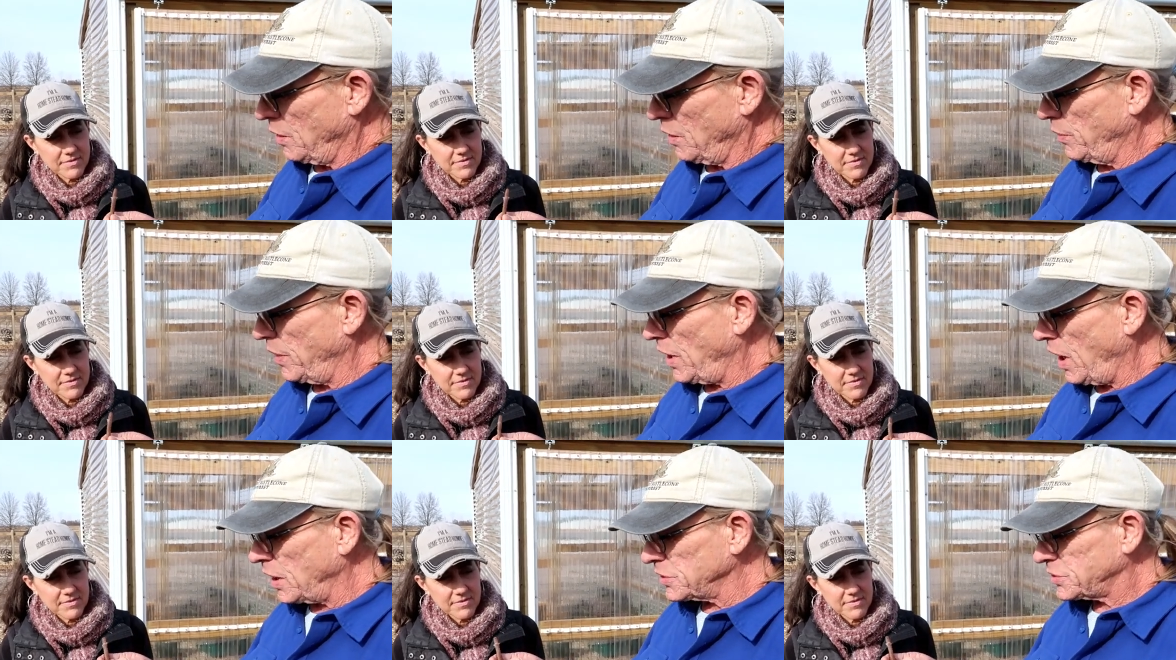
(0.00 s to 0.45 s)
Speaker 1: And
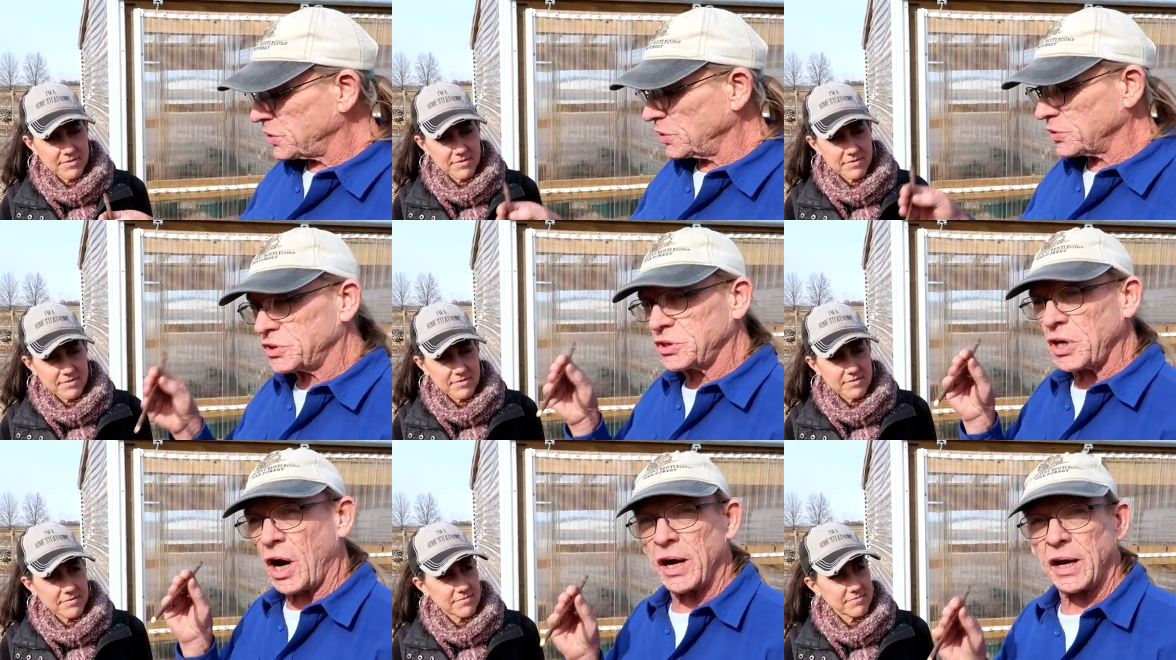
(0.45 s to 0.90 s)
we also
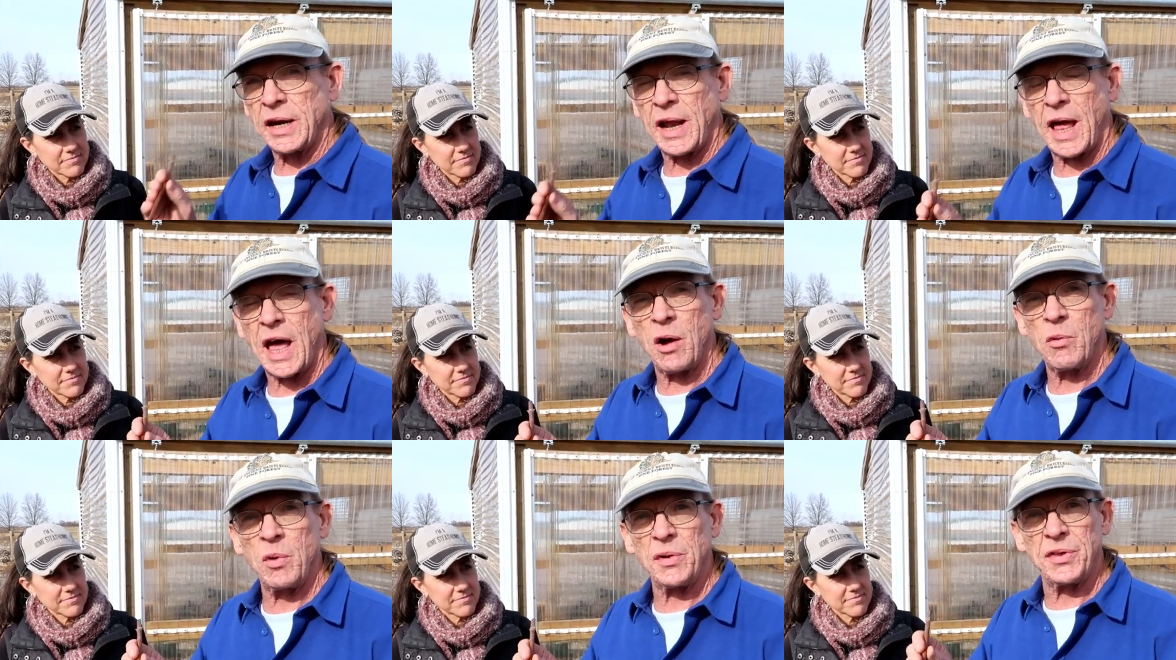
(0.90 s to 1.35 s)
started
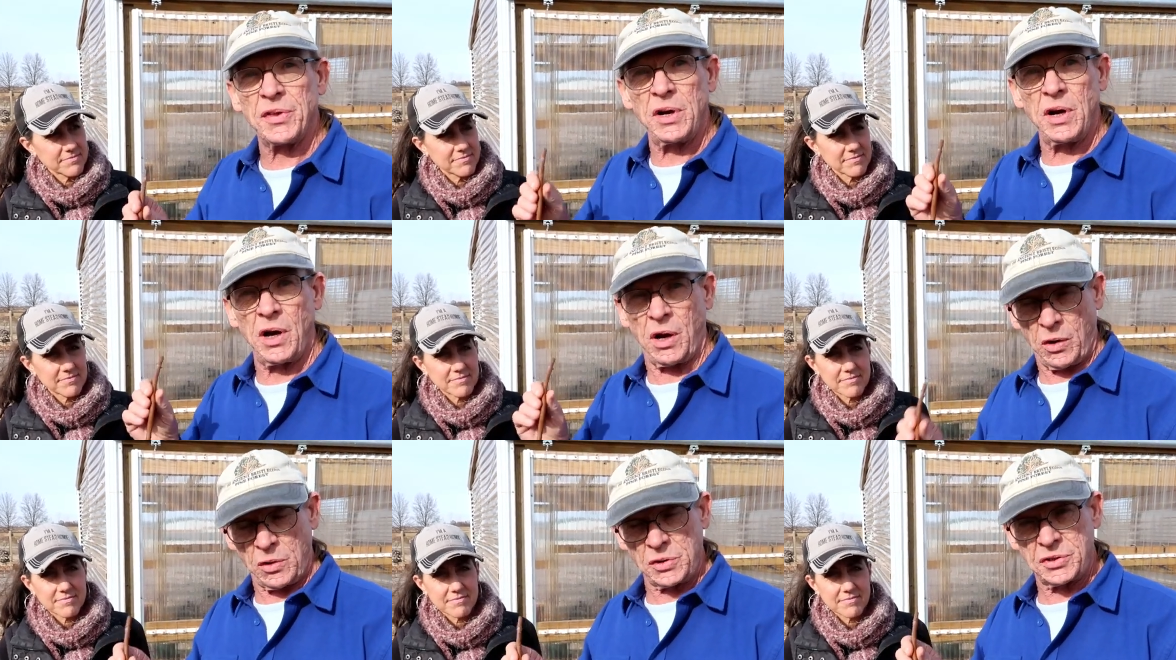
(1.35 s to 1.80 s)
out with an
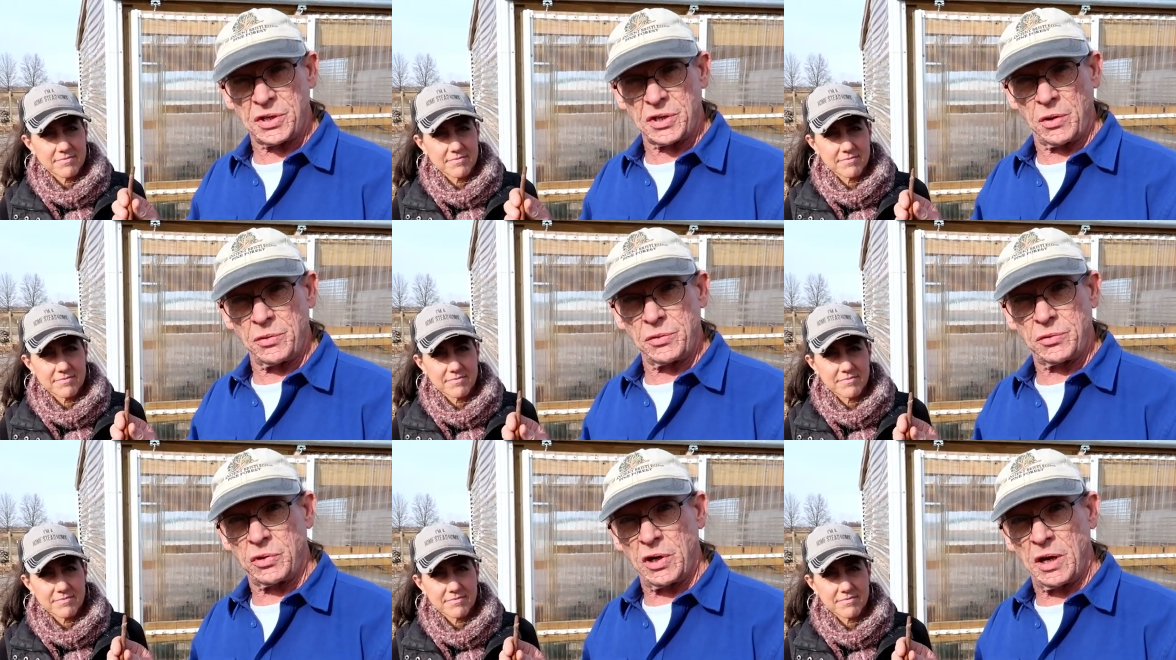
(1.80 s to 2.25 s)

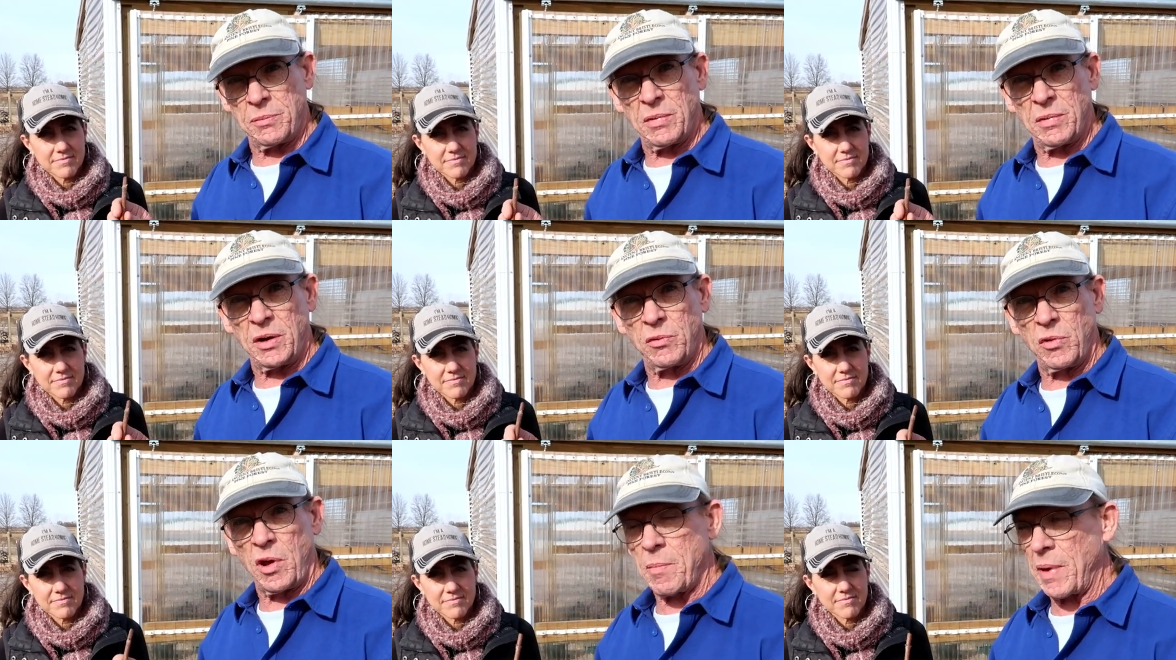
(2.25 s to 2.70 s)
ozone
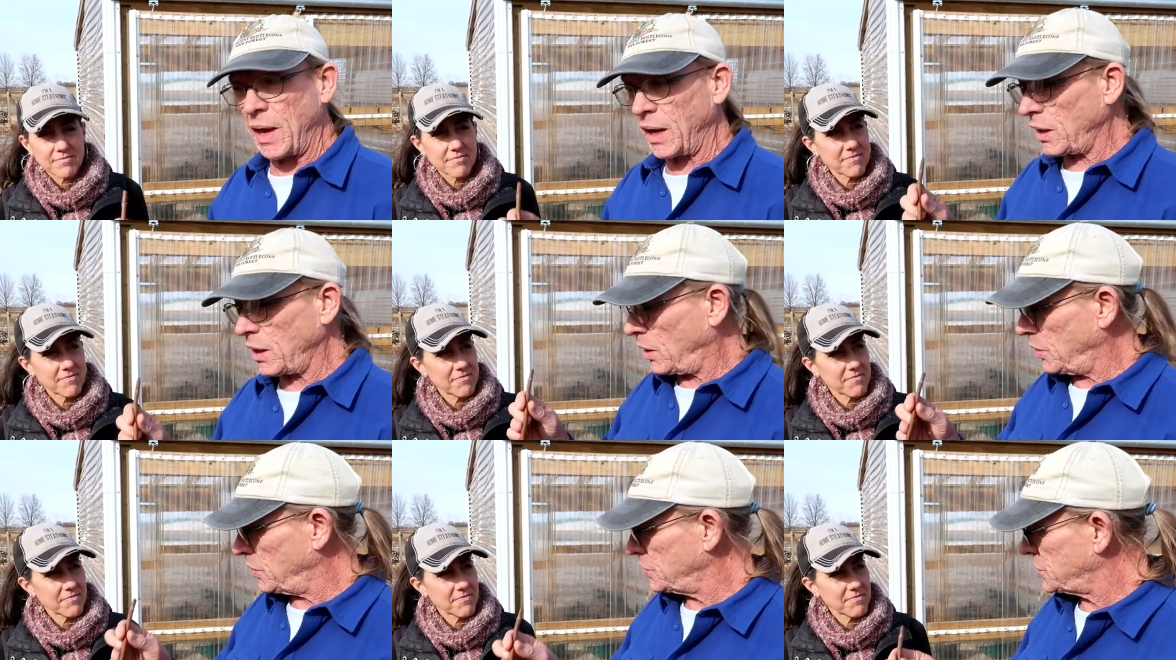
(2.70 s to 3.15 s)
treatment. We
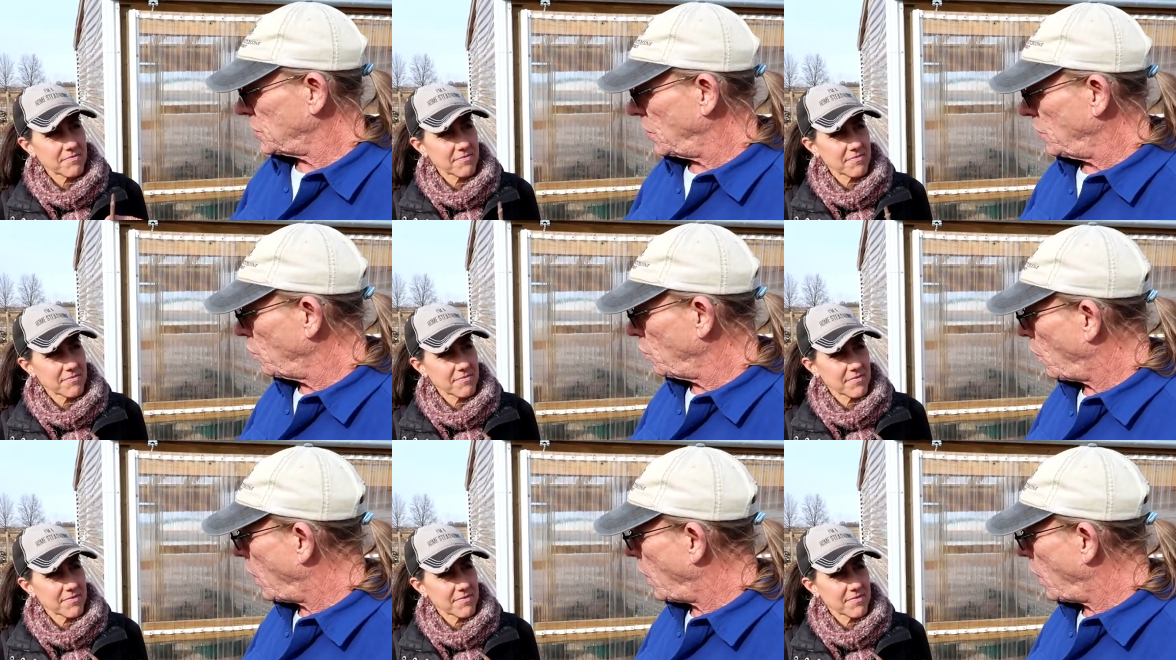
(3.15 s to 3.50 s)
make ozone